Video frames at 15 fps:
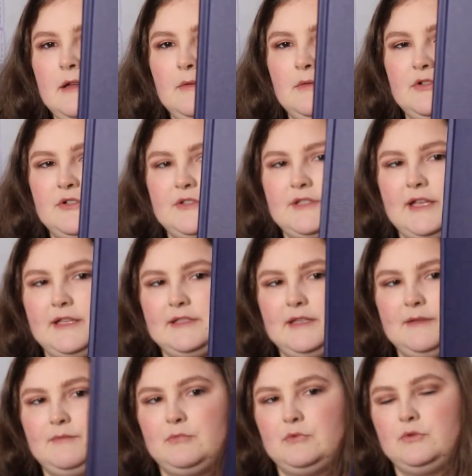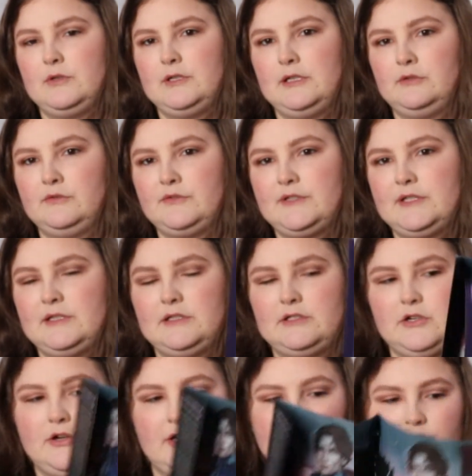just that symbol and then obviously the
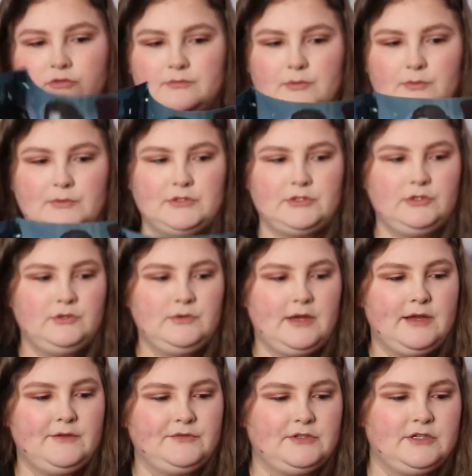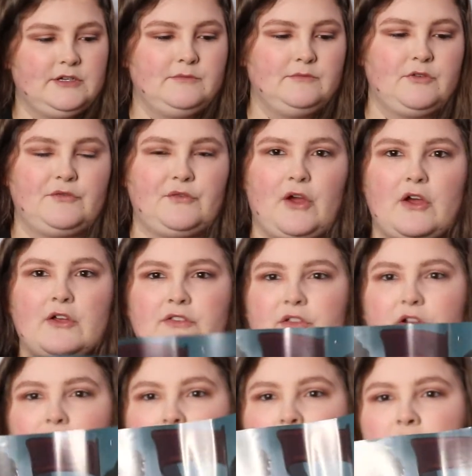title, but we do have some reverse
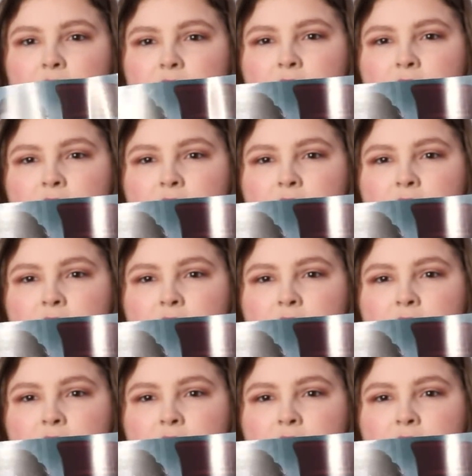art